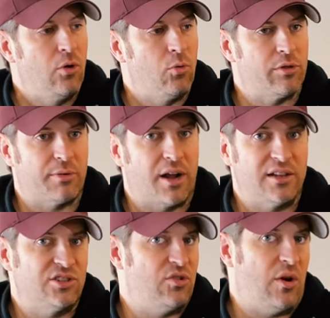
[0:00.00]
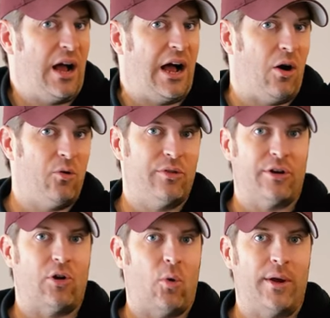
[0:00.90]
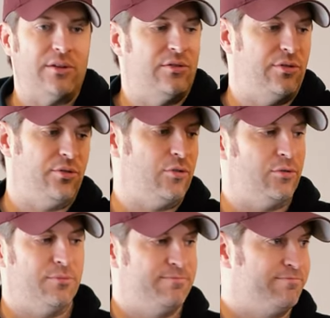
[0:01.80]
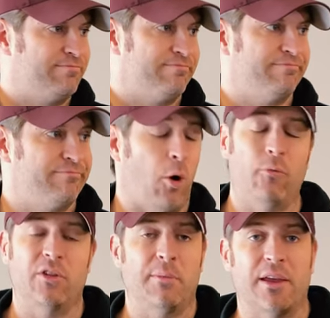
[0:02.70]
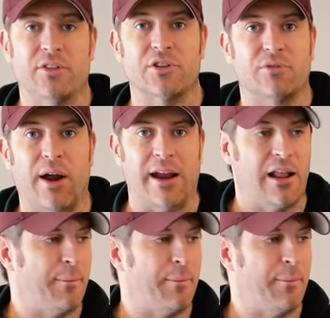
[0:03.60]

with regards to how they're going to hopefully make this right.